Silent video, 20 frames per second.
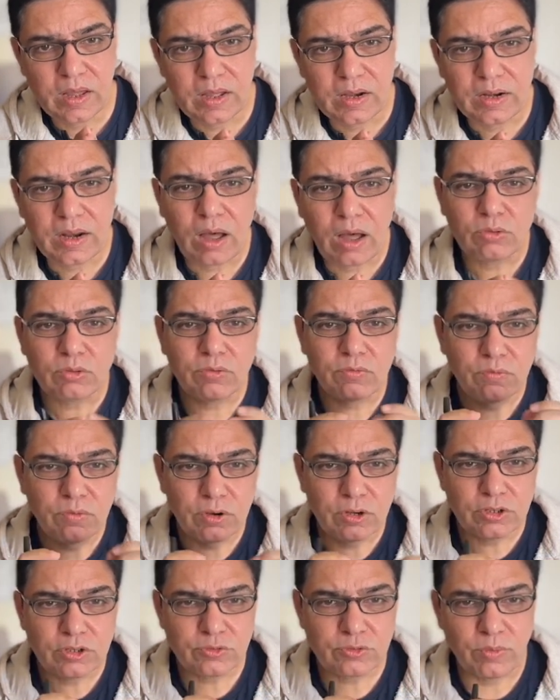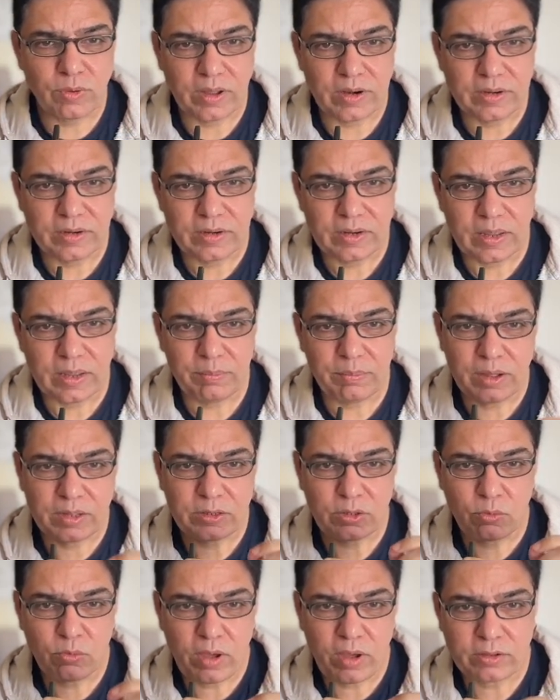Now, the first one among
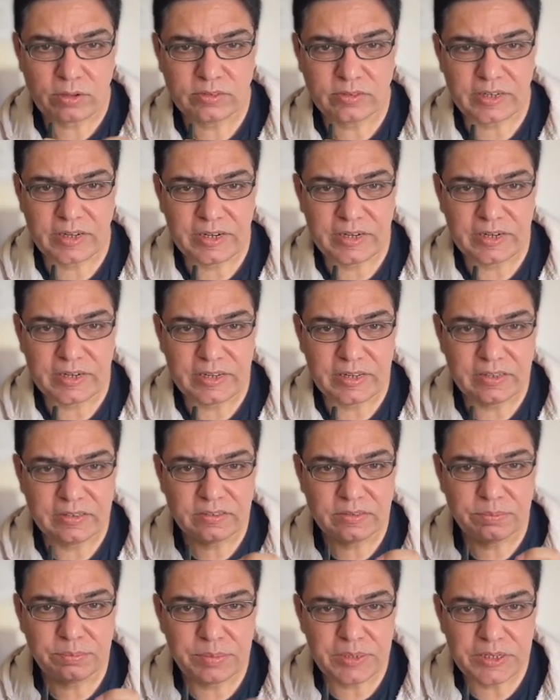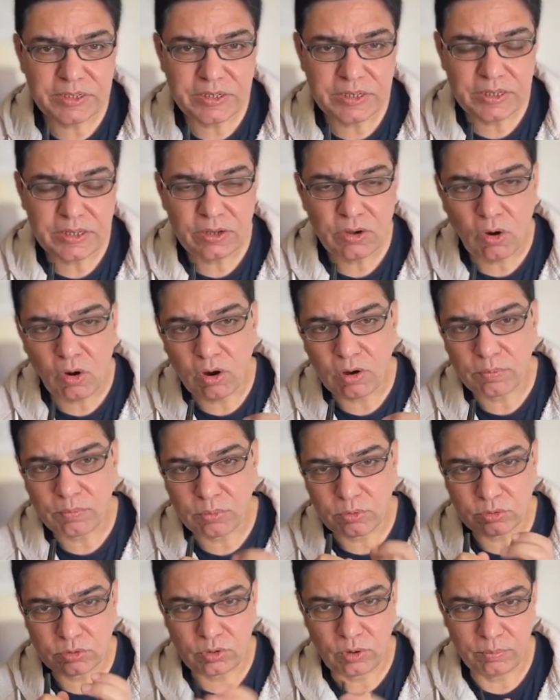the coag screen is PT or
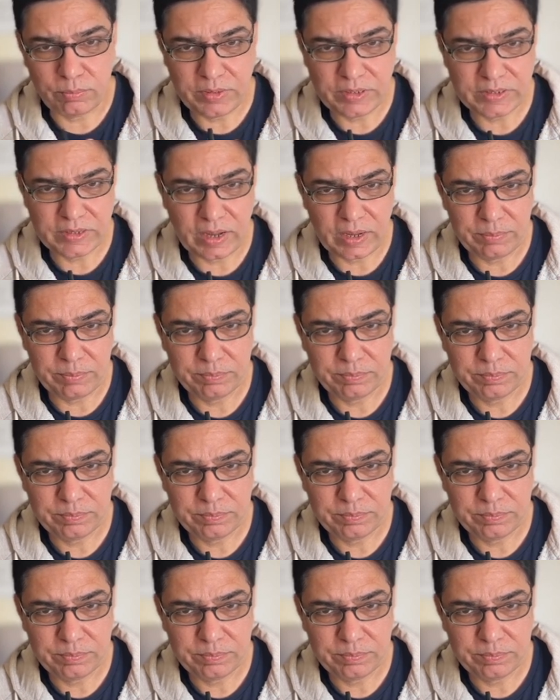prothrombin time.